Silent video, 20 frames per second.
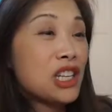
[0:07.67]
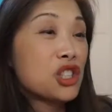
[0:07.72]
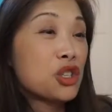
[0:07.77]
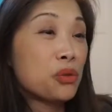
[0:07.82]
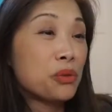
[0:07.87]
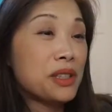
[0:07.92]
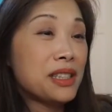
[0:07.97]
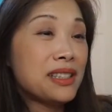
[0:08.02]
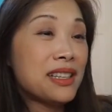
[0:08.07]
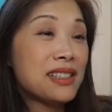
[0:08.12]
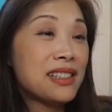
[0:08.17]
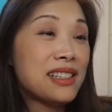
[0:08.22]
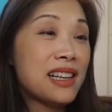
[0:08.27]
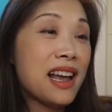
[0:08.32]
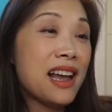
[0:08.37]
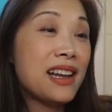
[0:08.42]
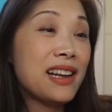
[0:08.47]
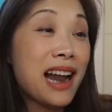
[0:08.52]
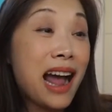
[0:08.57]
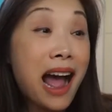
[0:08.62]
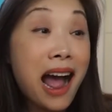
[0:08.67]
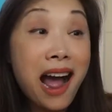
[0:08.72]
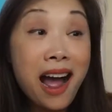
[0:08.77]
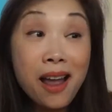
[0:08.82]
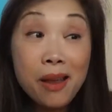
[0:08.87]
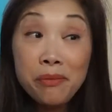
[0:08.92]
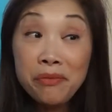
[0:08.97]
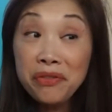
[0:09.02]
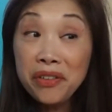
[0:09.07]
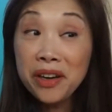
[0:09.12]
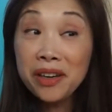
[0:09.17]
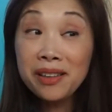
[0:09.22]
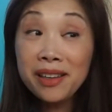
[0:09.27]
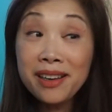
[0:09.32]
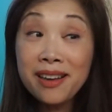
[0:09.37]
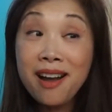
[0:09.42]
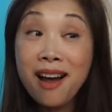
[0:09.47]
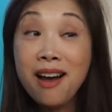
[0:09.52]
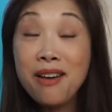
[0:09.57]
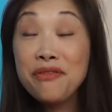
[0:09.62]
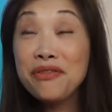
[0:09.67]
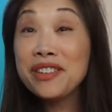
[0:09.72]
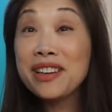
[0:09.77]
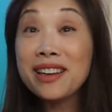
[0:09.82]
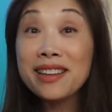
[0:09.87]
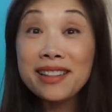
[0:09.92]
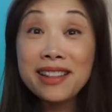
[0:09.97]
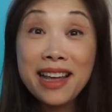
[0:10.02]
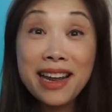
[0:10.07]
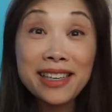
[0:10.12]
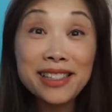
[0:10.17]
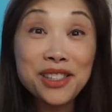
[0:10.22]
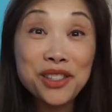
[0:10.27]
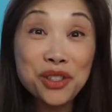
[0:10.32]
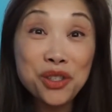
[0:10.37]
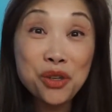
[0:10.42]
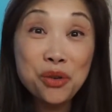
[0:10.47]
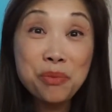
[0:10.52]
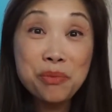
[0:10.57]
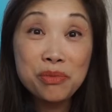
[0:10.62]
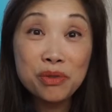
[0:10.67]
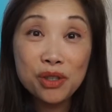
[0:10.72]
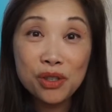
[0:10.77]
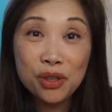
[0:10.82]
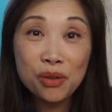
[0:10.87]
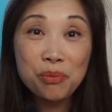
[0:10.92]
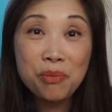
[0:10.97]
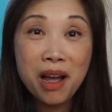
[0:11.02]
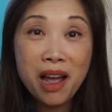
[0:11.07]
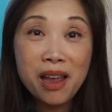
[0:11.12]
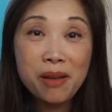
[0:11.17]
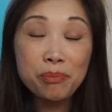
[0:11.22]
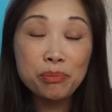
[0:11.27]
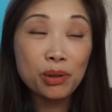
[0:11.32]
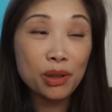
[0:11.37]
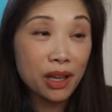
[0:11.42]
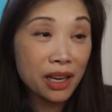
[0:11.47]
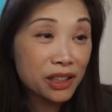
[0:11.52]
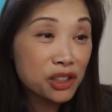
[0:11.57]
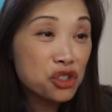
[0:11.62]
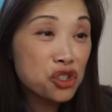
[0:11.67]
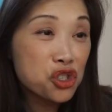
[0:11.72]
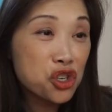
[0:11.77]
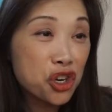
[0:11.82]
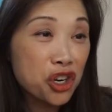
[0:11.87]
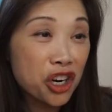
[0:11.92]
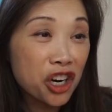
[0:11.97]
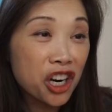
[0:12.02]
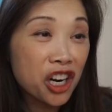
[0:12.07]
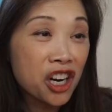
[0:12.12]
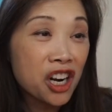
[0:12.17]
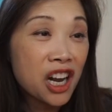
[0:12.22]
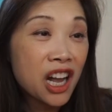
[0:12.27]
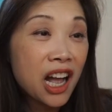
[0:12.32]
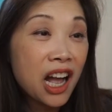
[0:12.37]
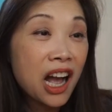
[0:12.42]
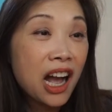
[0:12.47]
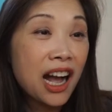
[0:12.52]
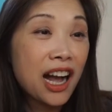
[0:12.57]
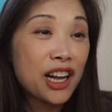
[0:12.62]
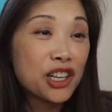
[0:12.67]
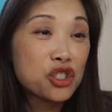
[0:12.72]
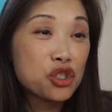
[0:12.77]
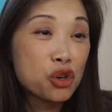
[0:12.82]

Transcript: Teresa said, I'm fairly confident that it's due to my blood sugar uh,